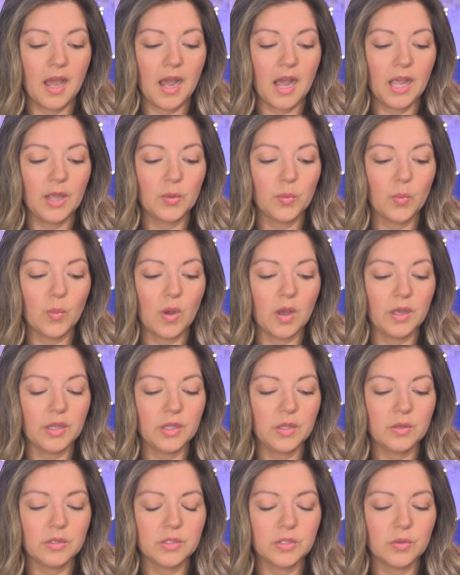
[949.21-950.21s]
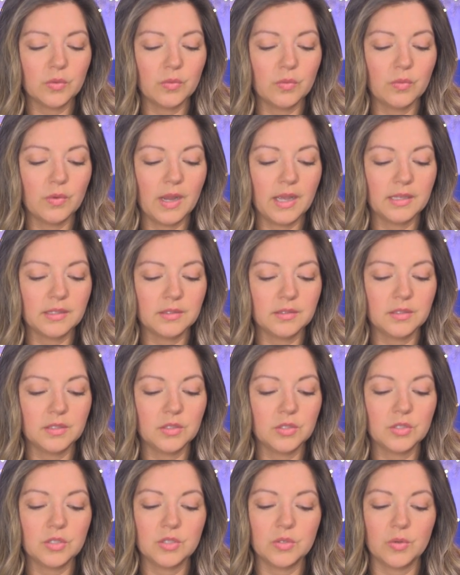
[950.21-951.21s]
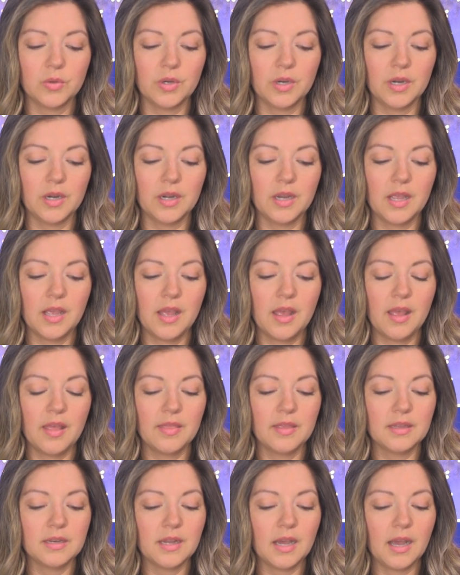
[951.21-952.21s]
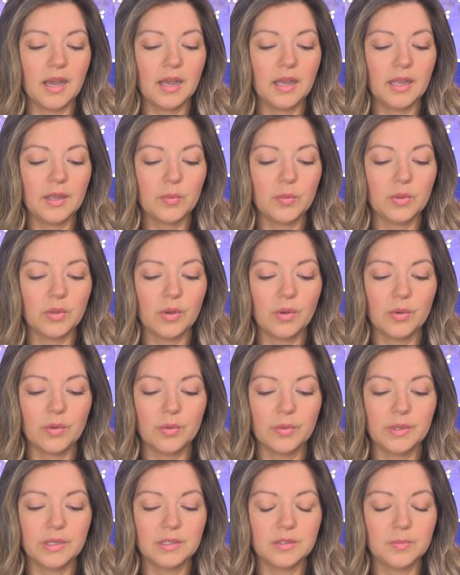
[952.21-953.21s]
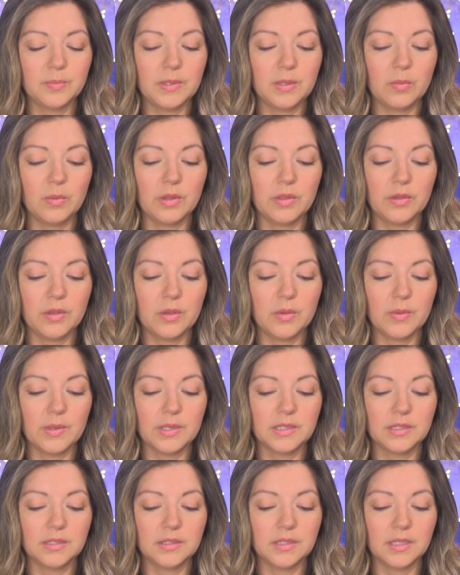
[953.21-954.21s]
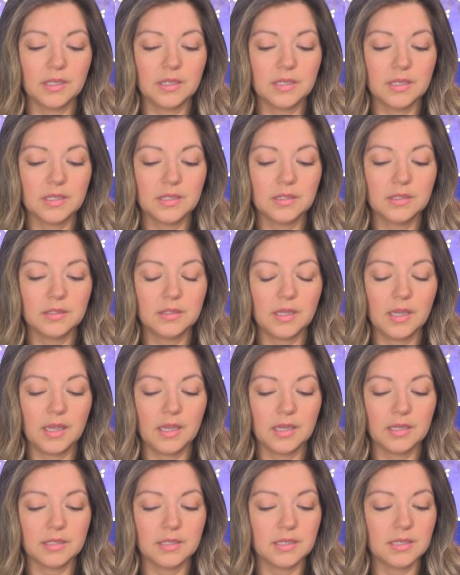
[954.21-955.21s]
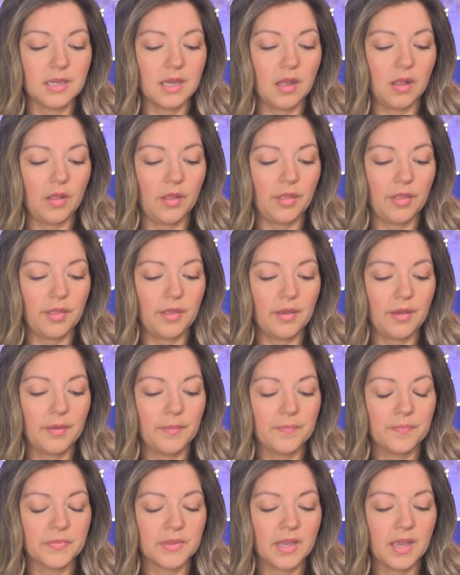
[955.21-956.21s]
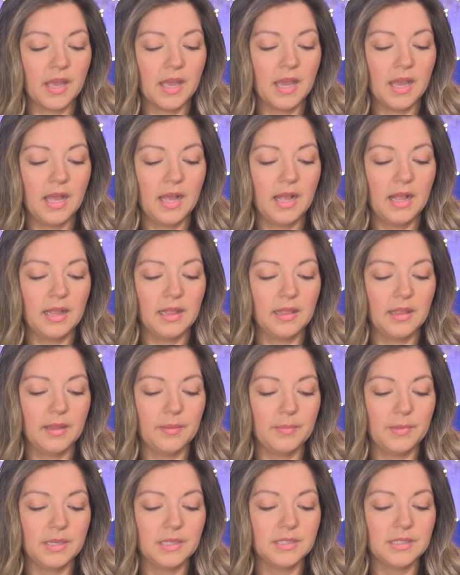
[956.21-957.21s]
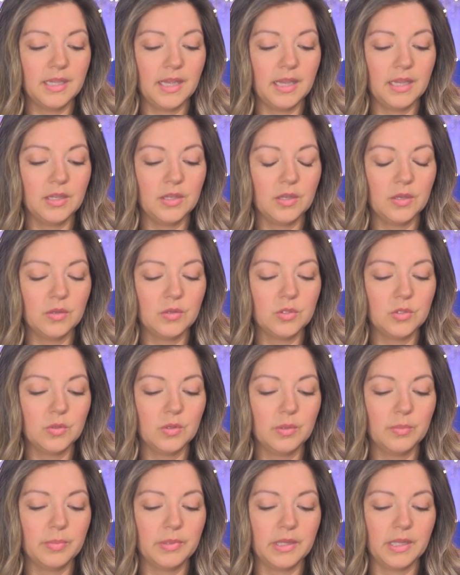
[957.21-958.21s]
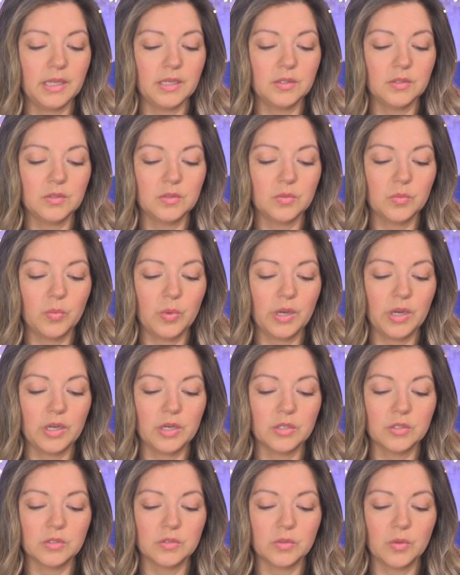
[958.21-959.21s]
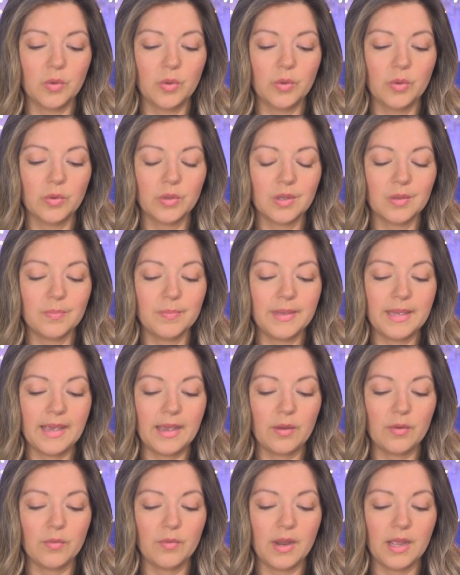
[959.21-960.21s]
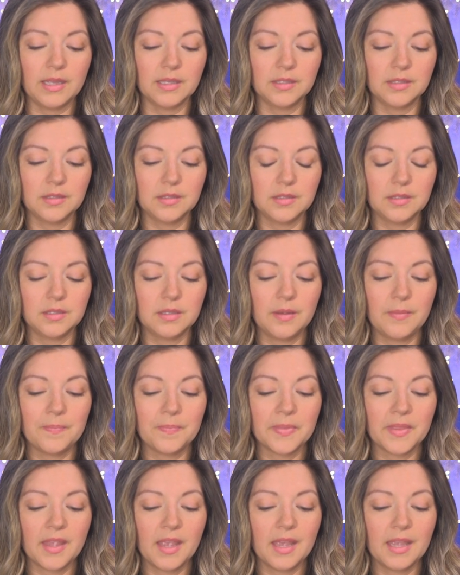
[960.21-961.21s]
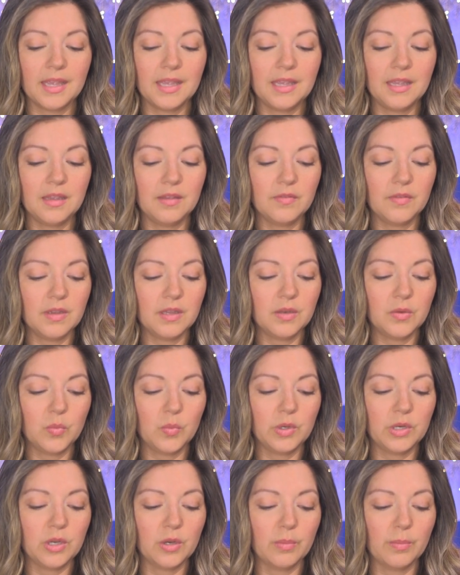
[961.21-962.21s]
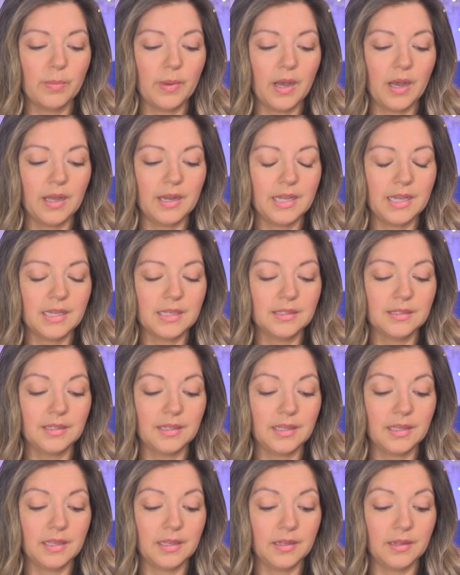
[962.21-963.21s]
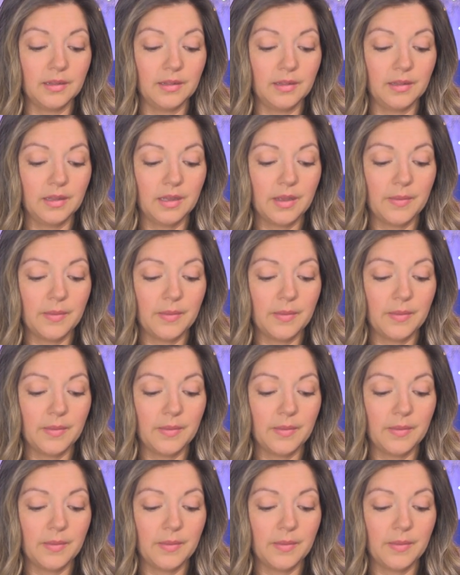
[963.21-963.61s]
I want you to rest assured I will always be with you in sickness and in health. Let me take you to a place where your soul can be at rest, even when your body is ill.